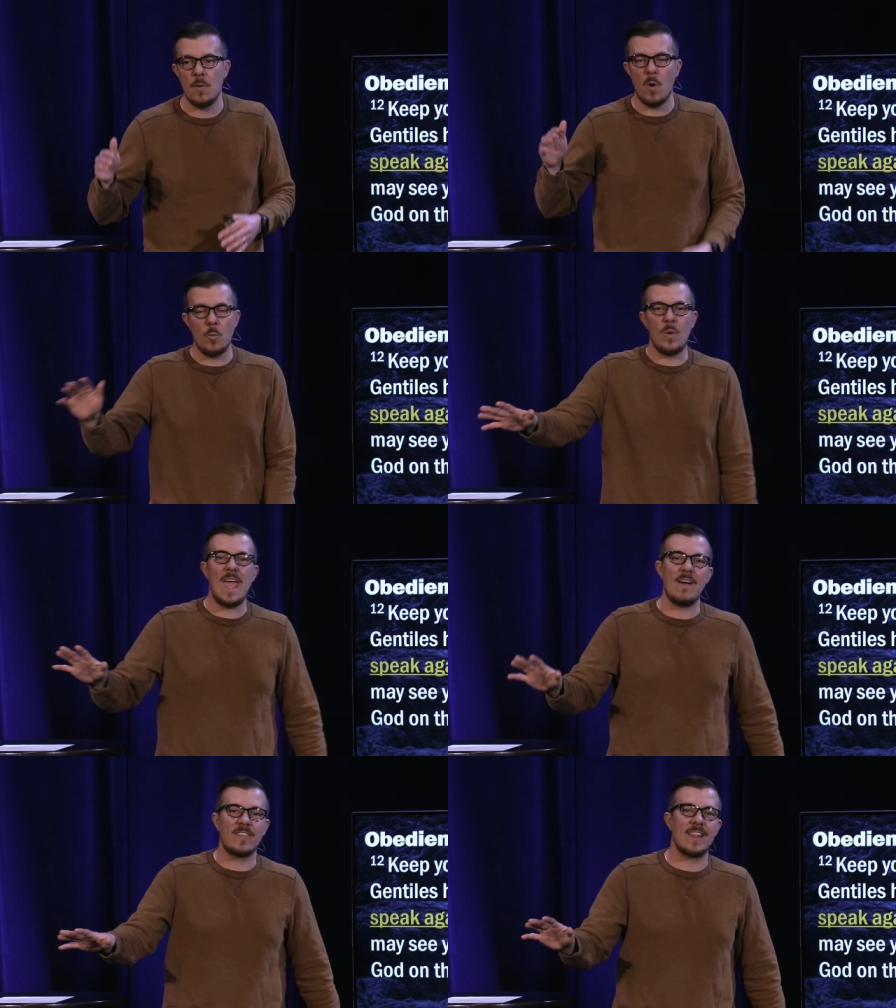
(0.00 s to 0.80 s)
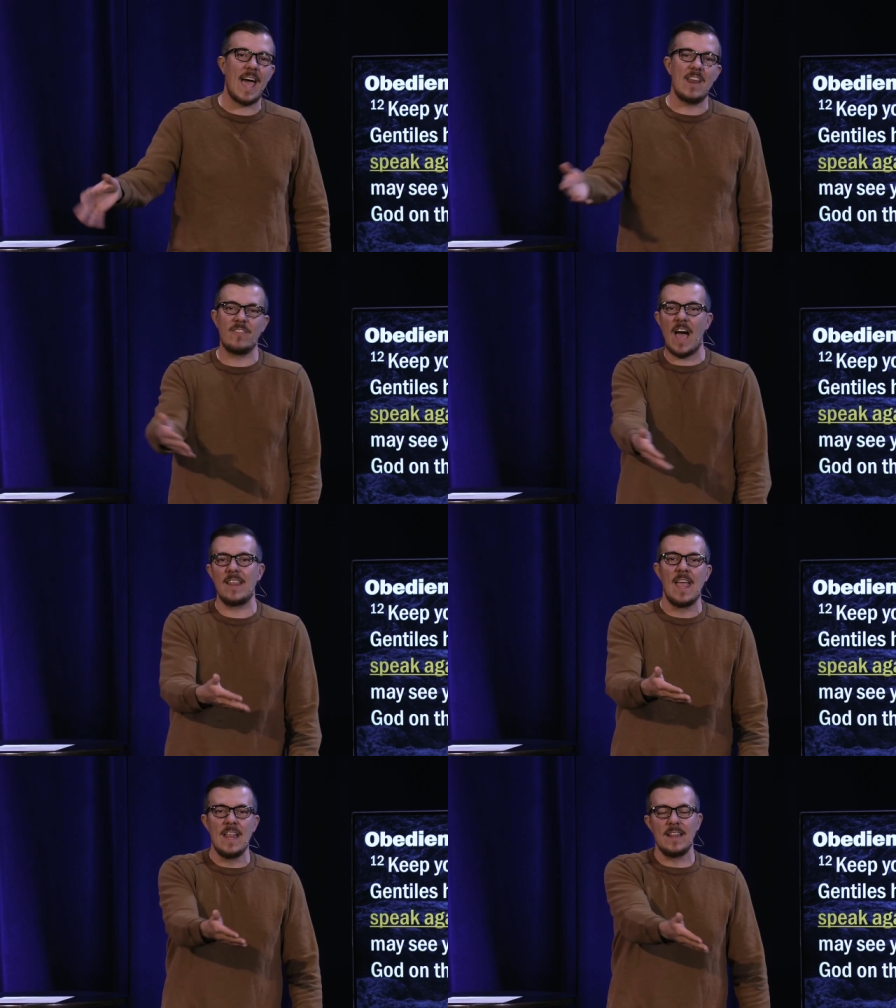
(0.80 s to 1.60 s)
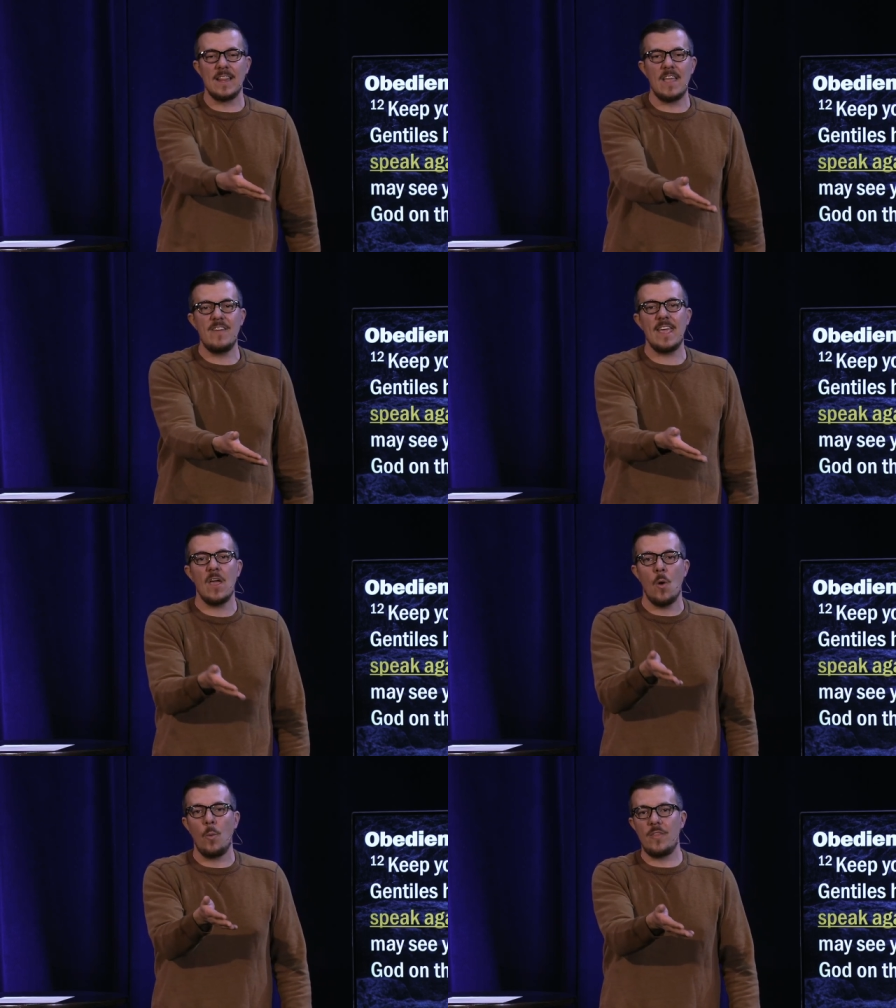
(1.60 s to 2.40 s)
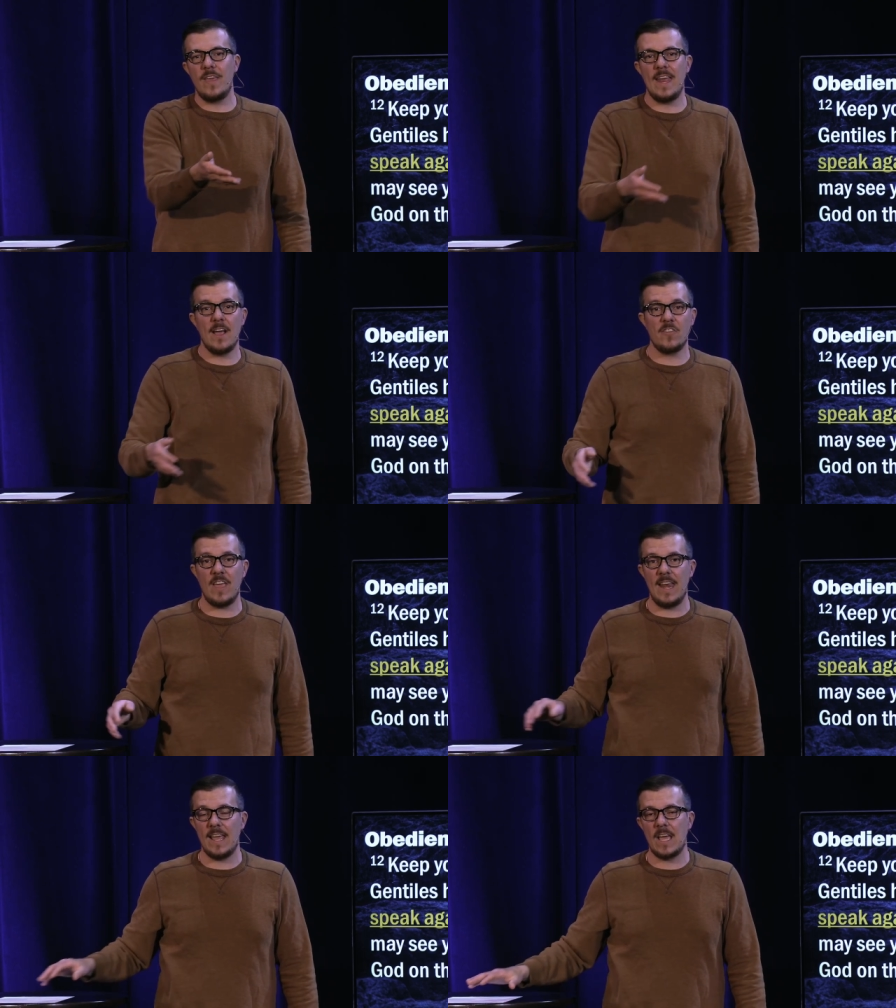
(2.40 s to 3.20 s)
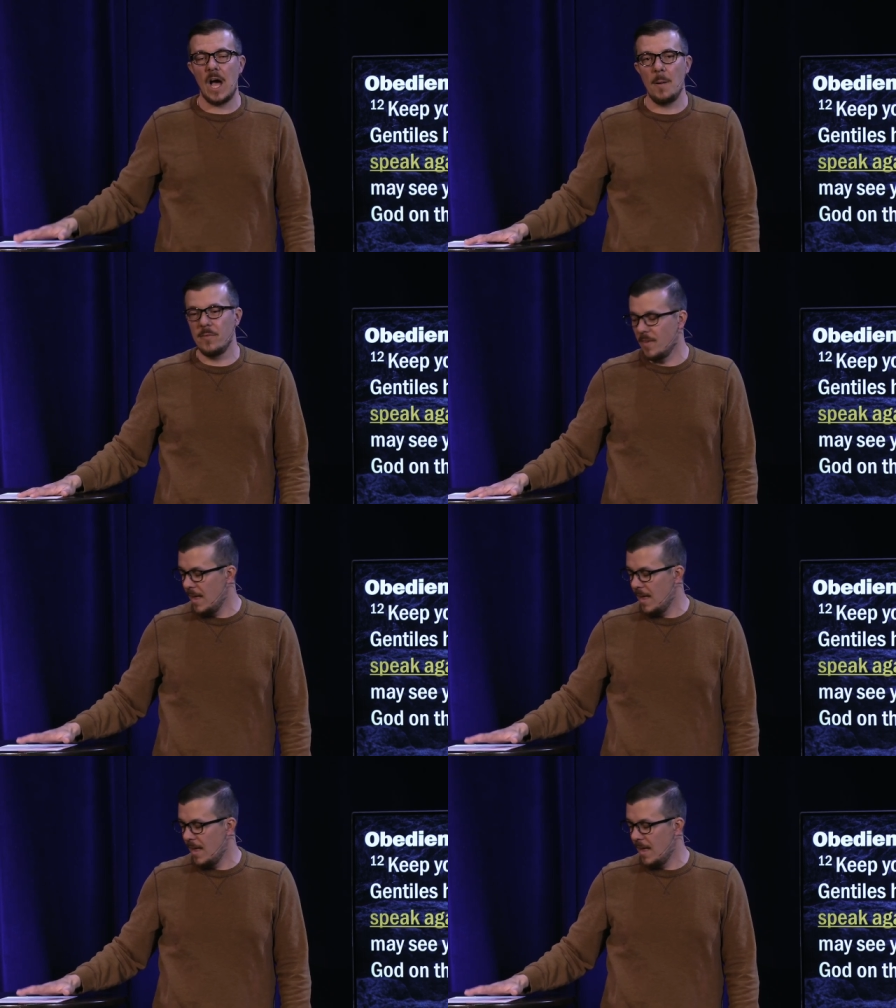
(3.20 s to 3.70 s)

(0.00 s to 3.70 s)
And when we have the light of God living within us and it comes